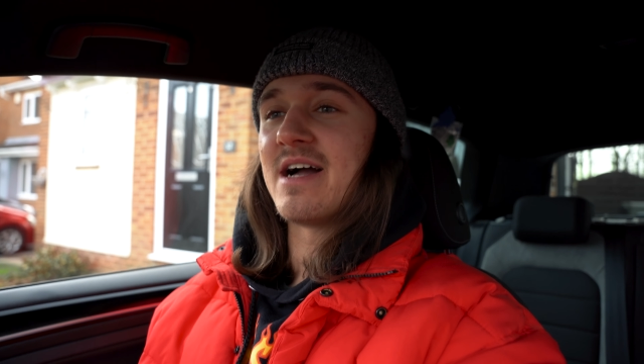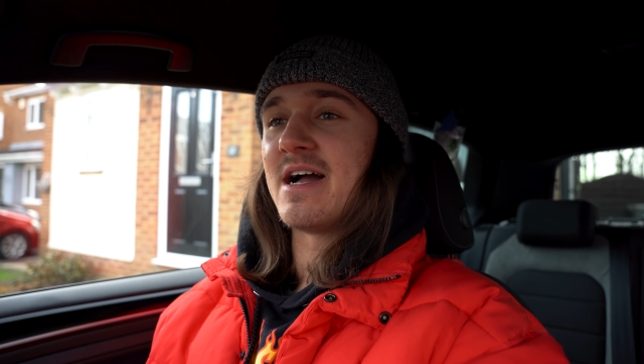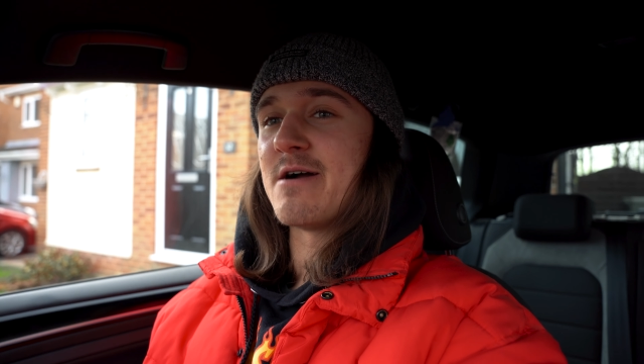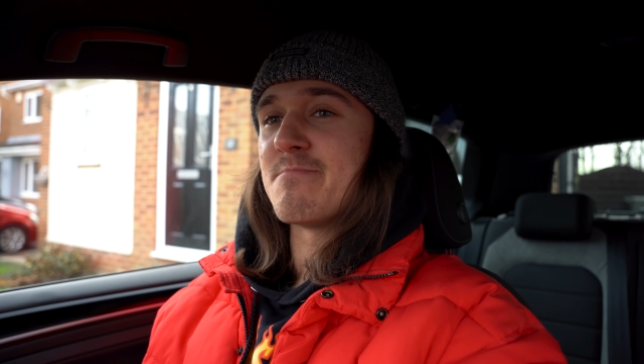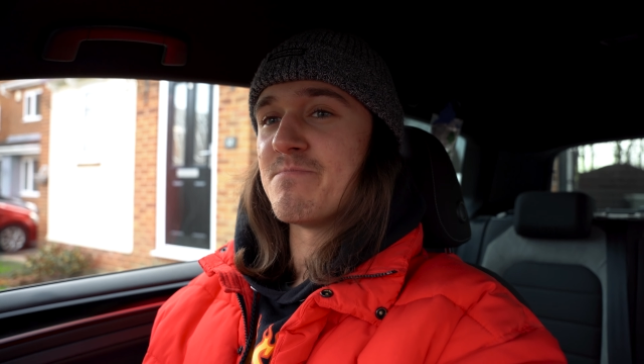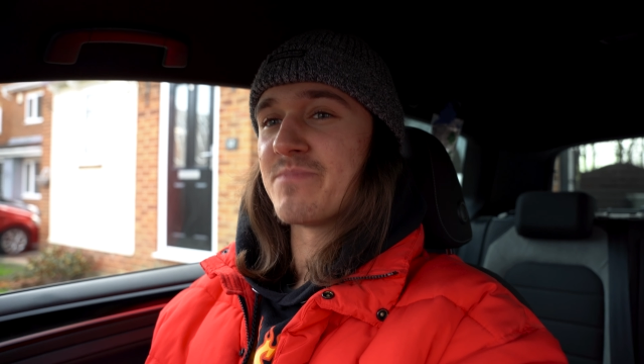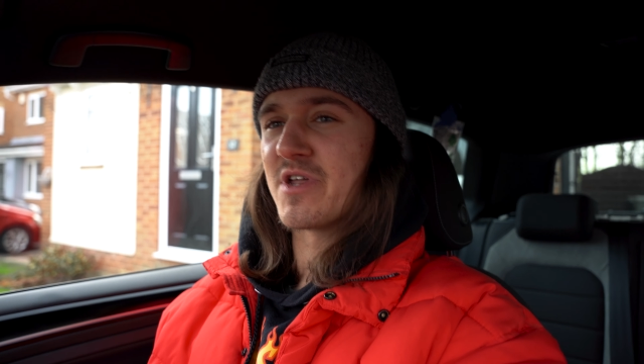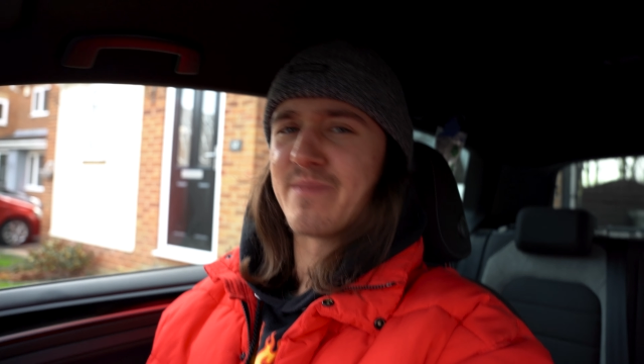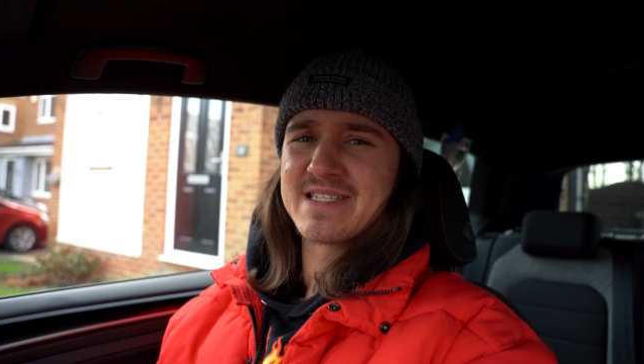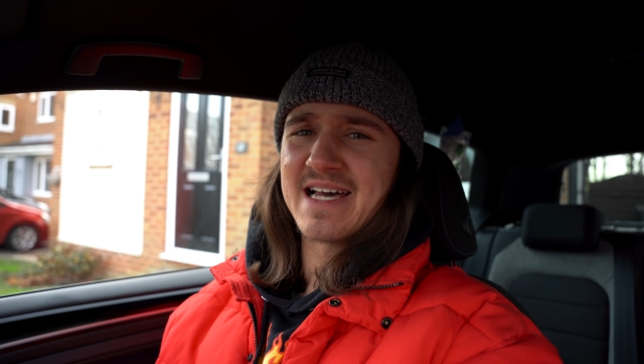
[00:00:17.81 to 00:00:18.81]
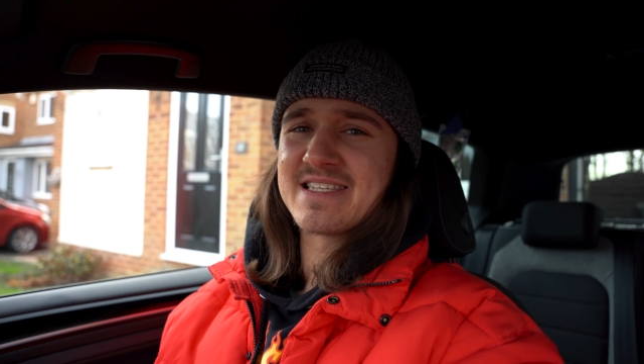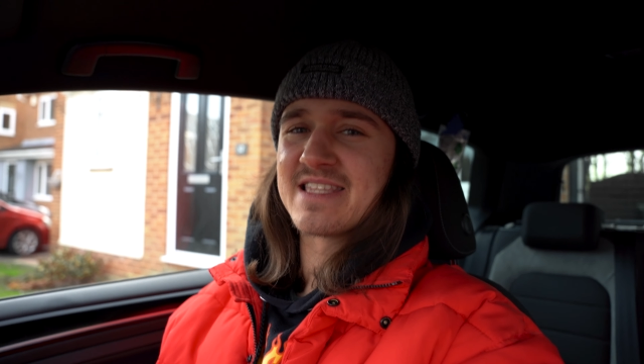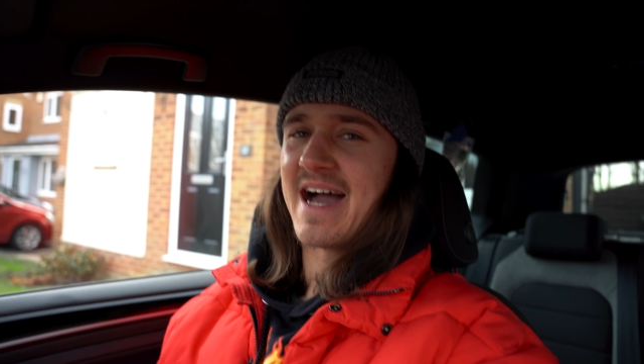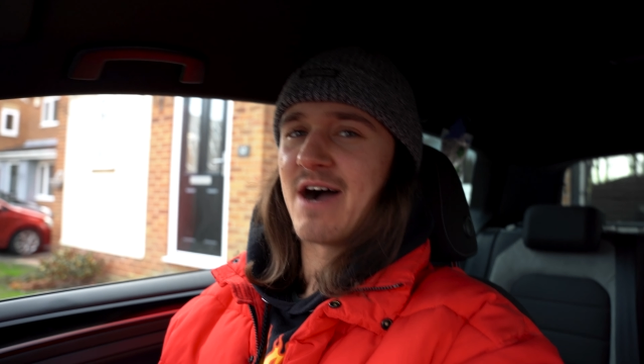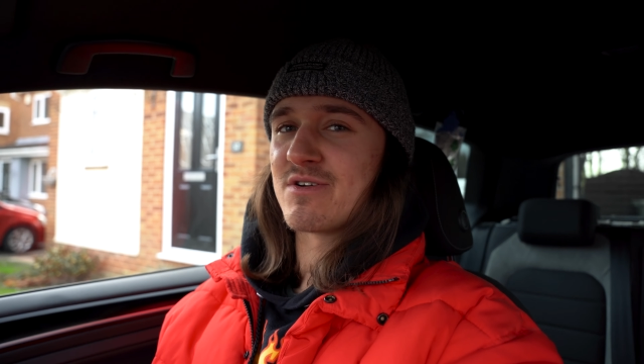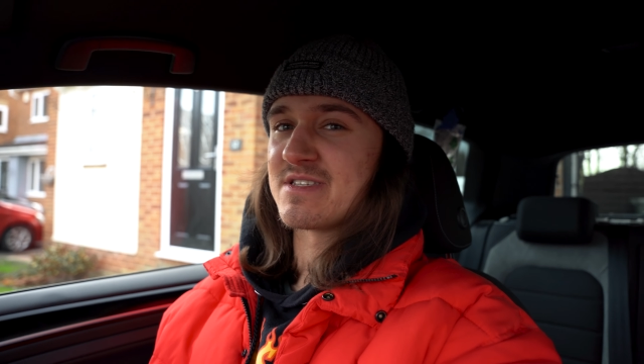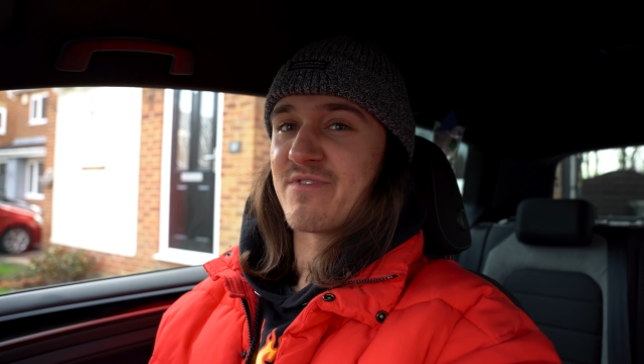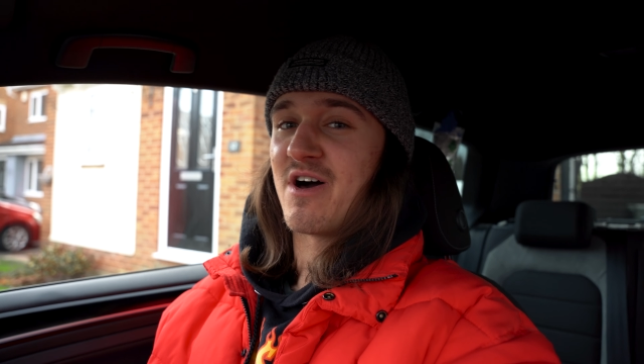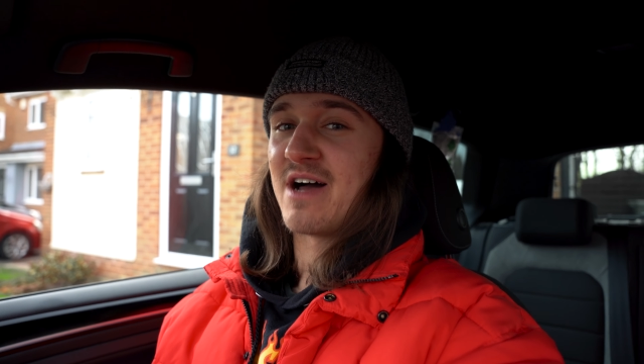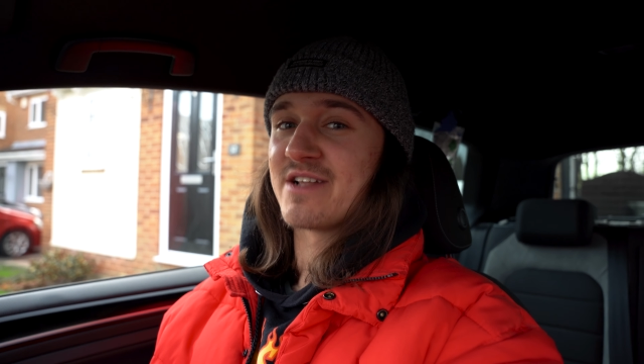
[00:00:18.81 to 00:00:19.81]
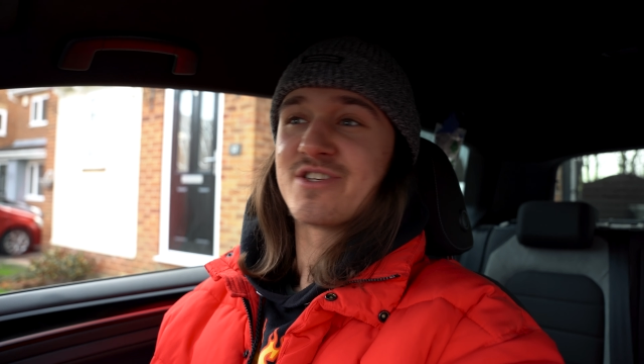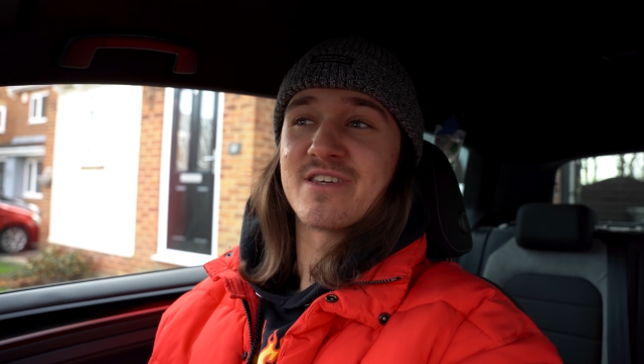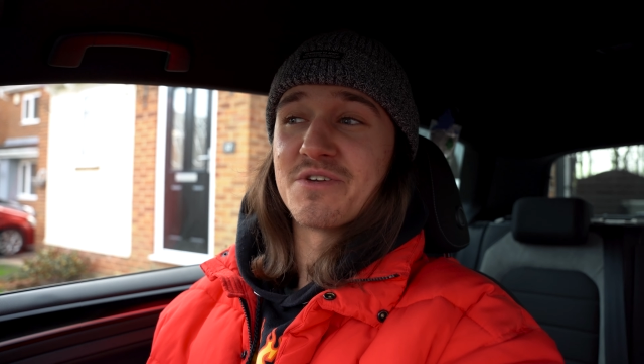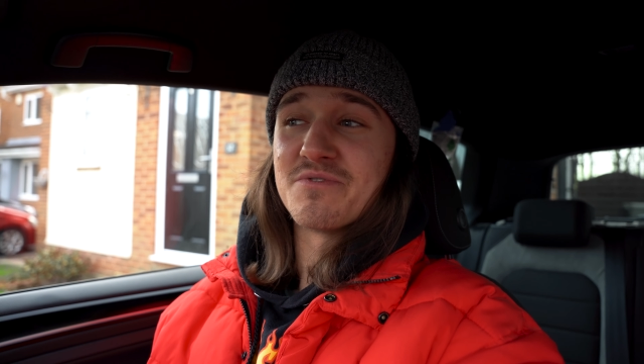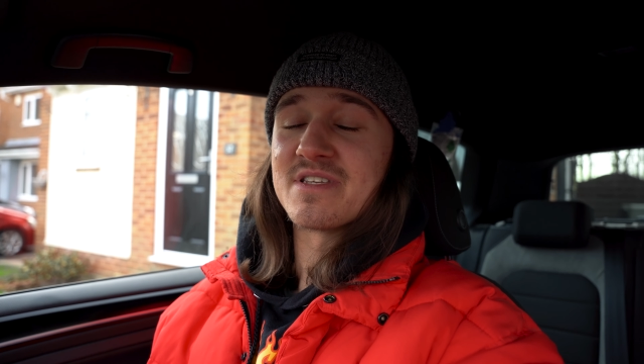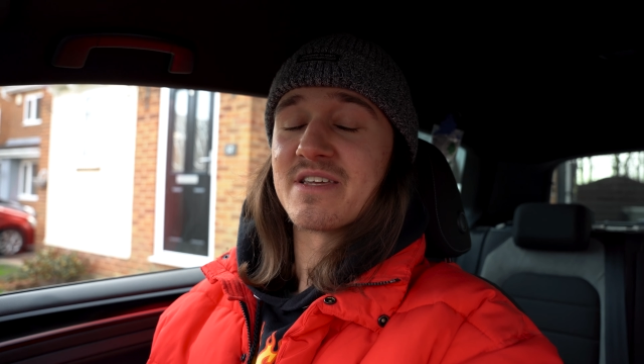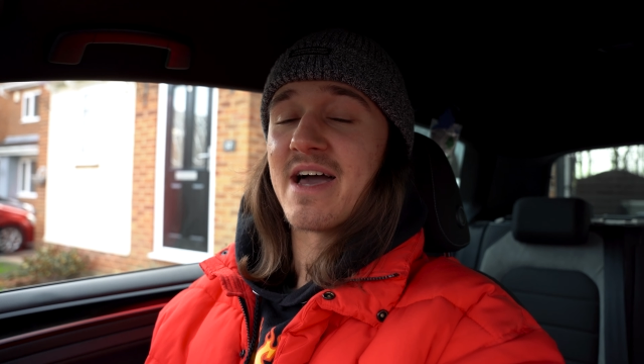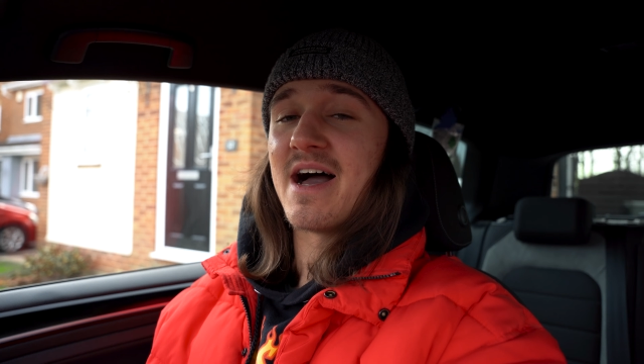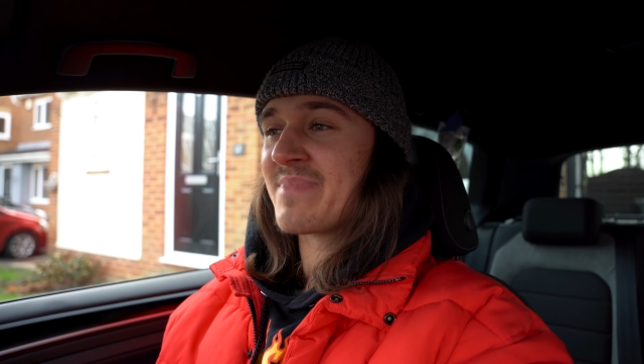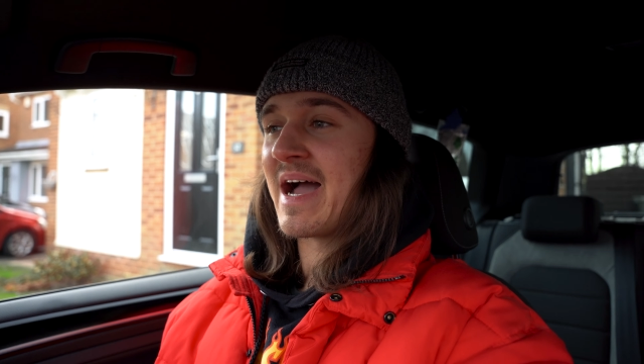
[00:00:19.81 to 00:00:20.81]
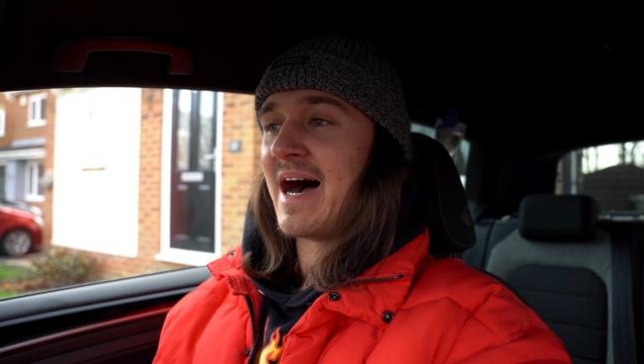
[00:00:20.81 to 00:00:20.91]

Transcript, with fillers: Um, gonna be testing that out because I've not actually used it yet.